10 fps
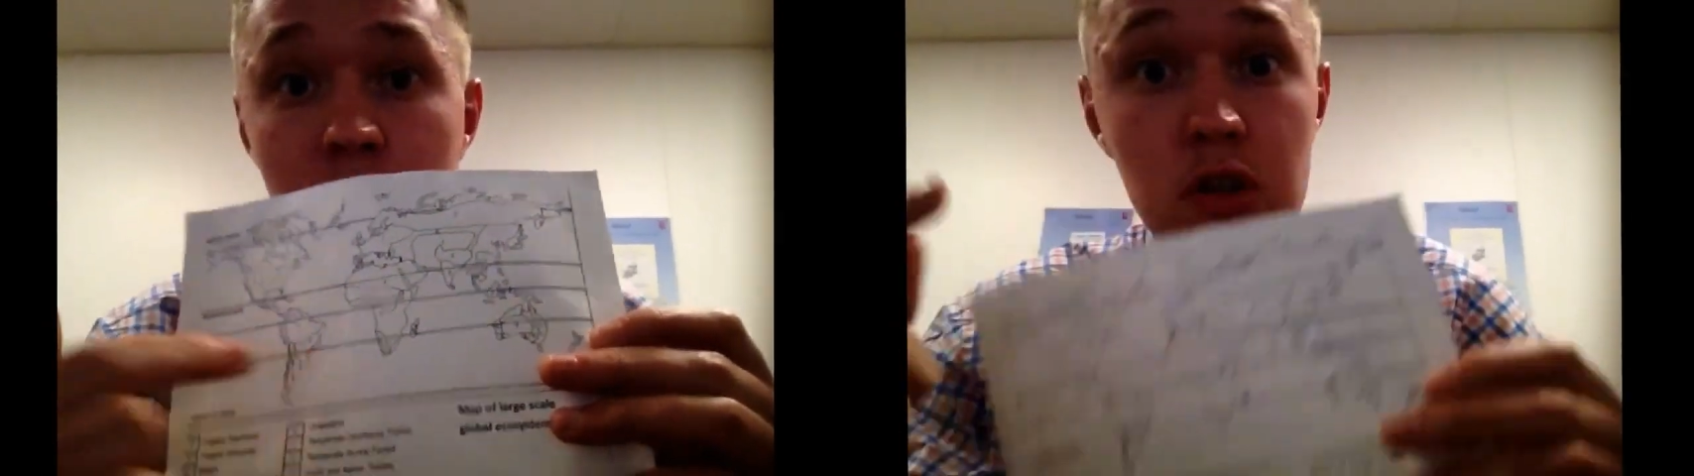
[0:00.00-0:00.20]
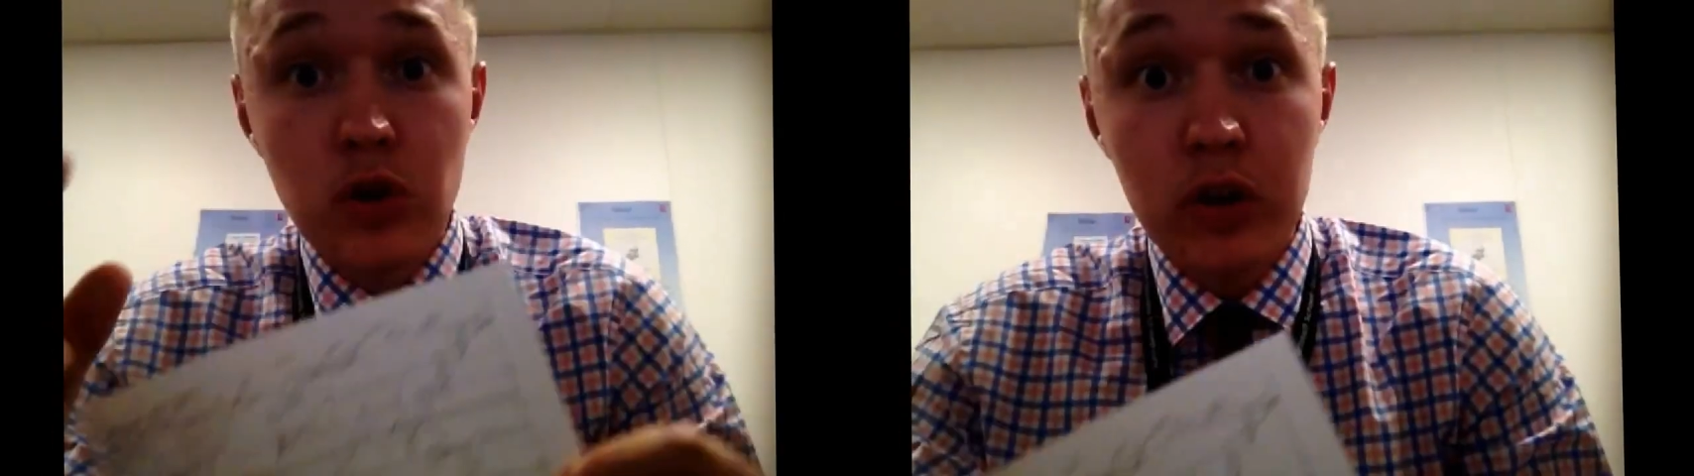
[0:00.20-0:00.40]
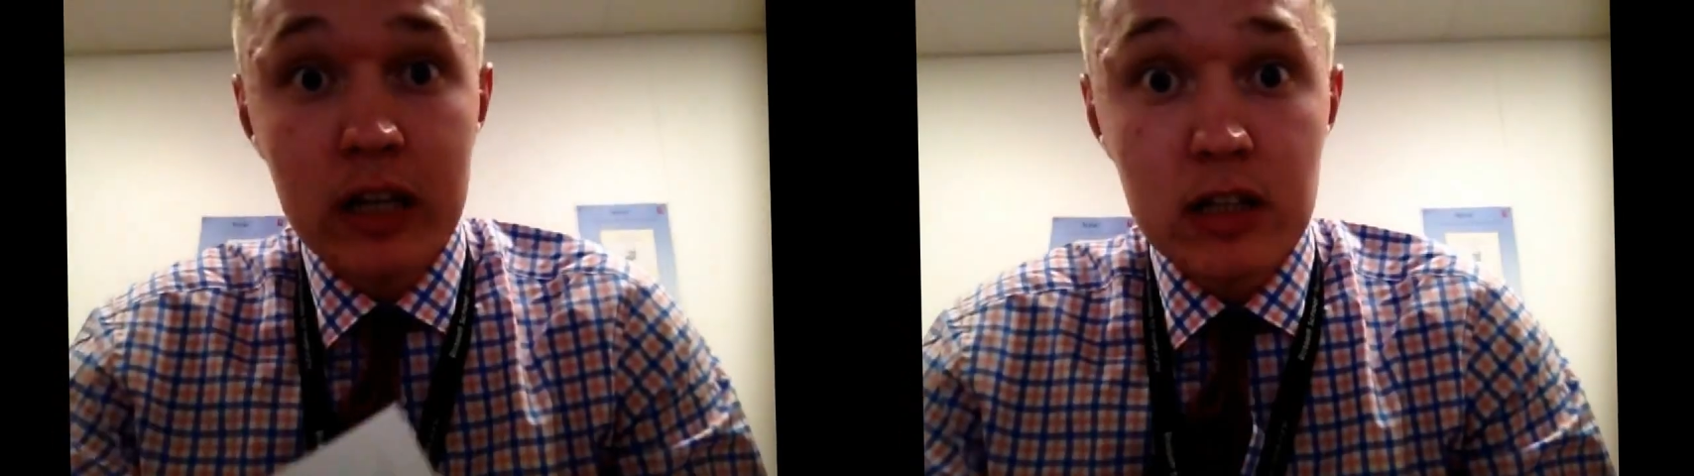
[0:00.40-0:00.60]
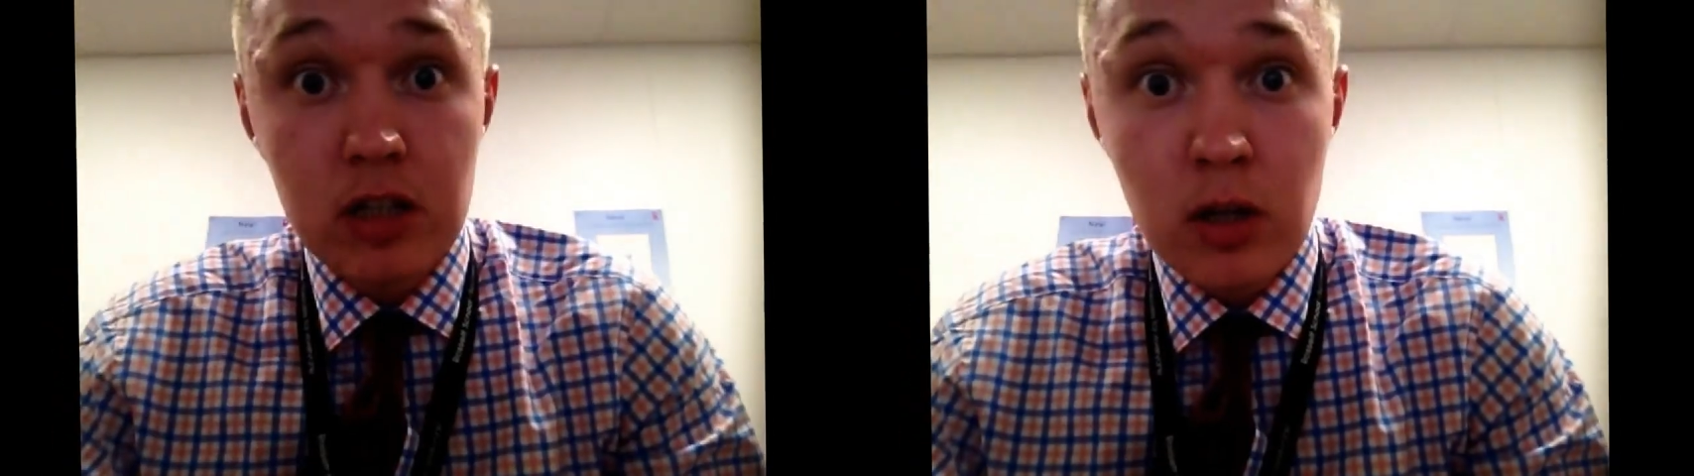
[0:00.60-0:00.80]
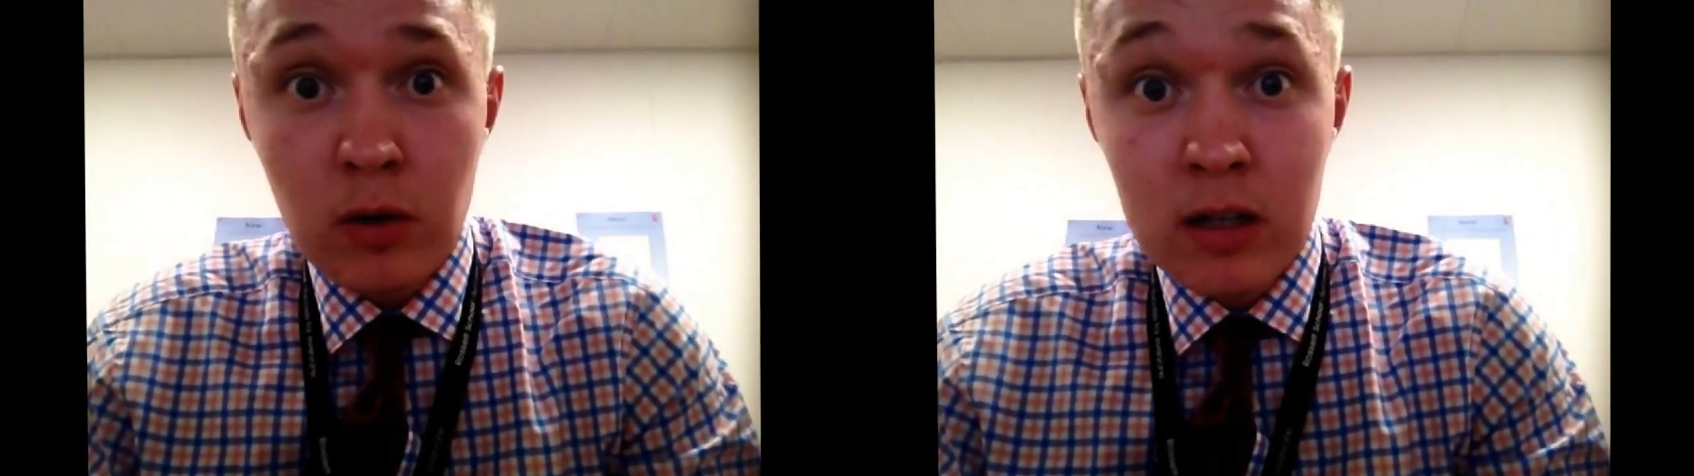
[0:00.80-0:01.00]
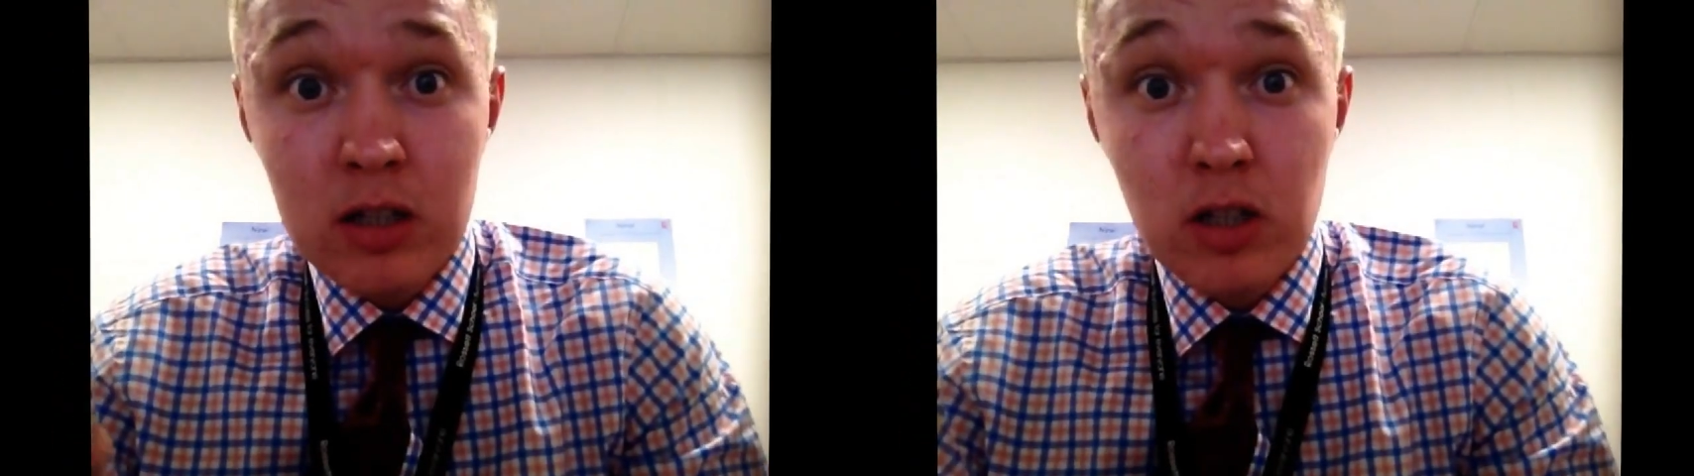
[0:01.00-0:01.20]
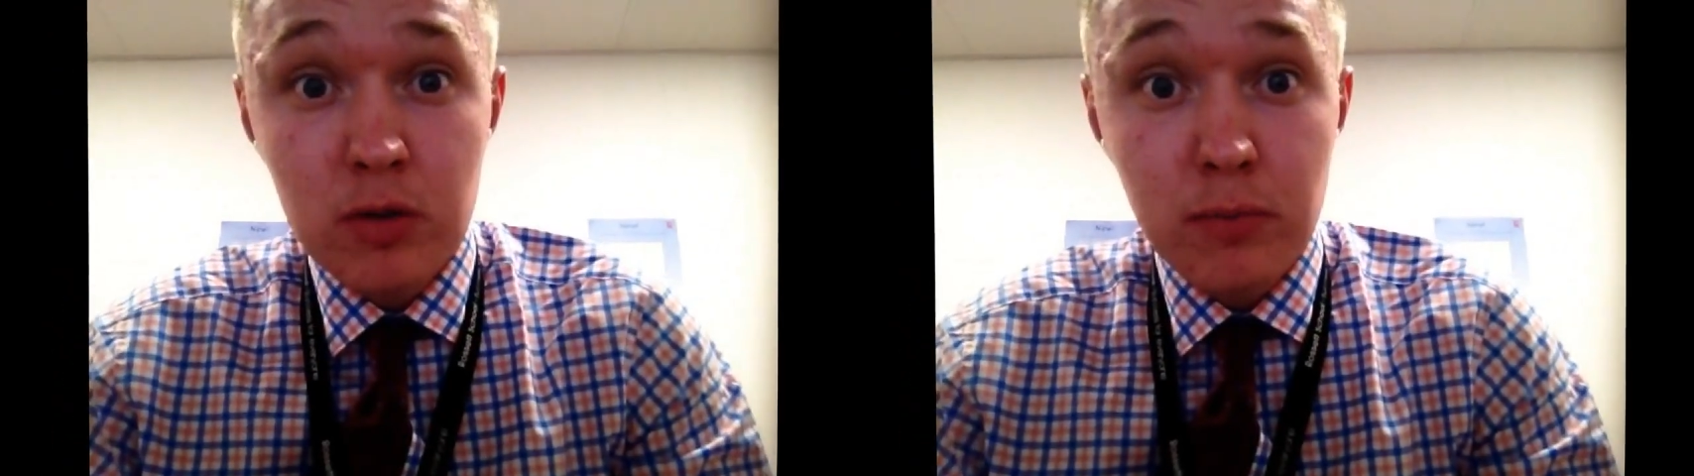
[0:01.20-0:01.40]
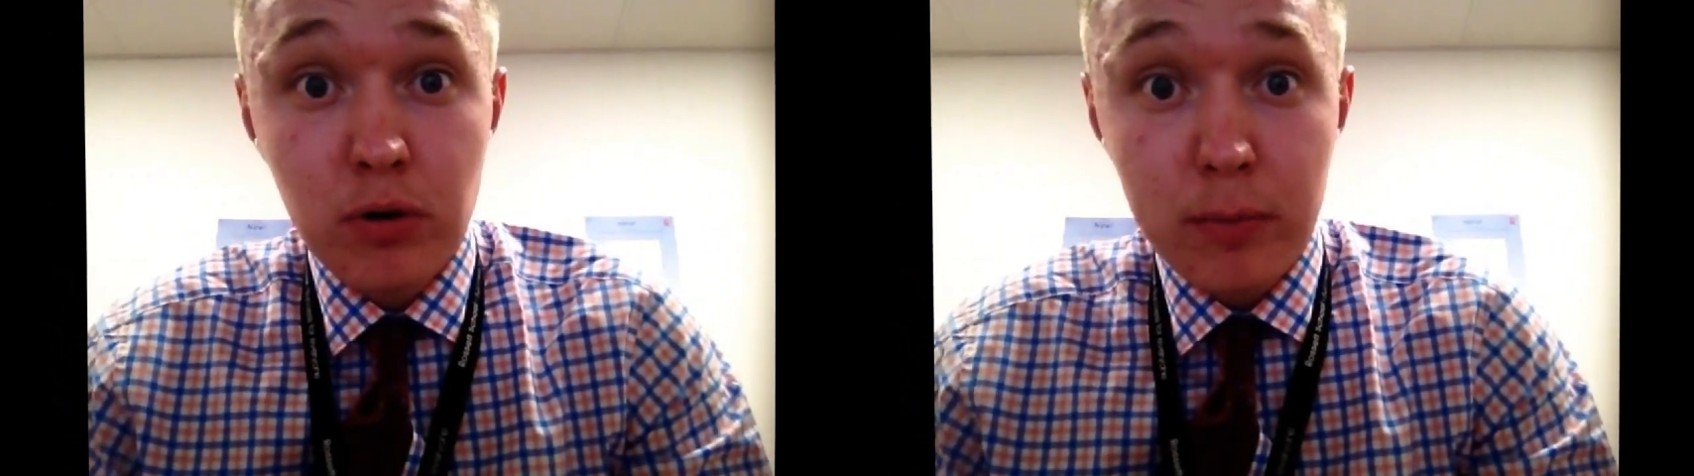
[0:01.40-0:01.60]
So all you need to do is do some
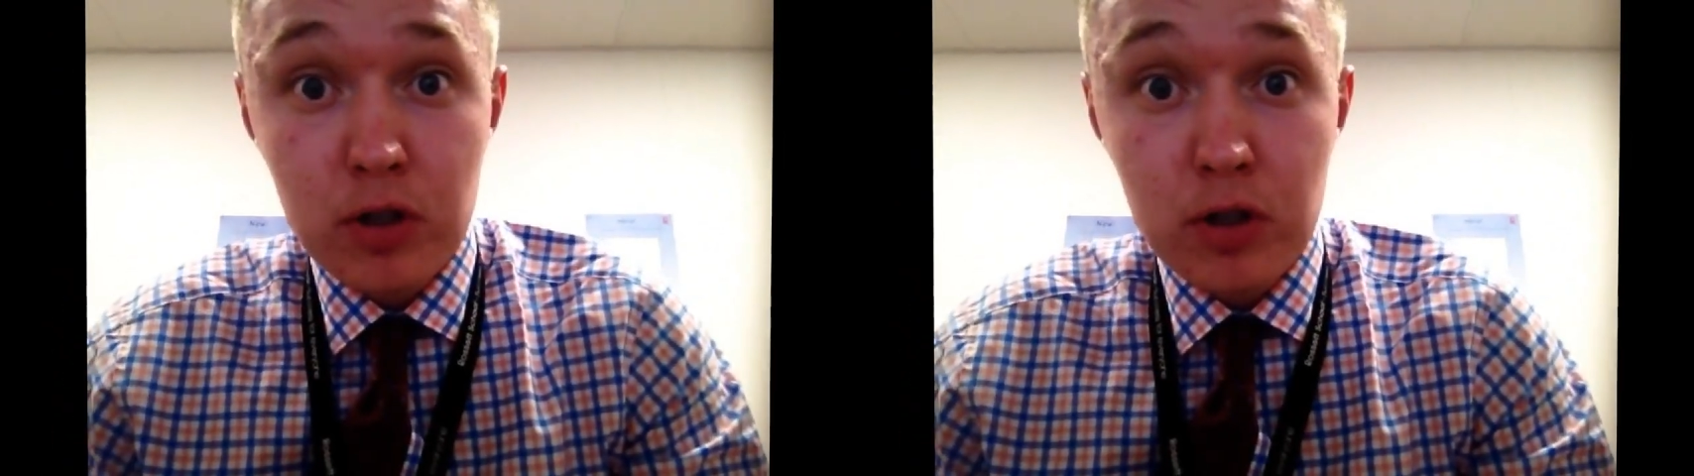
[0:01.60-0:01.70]
proper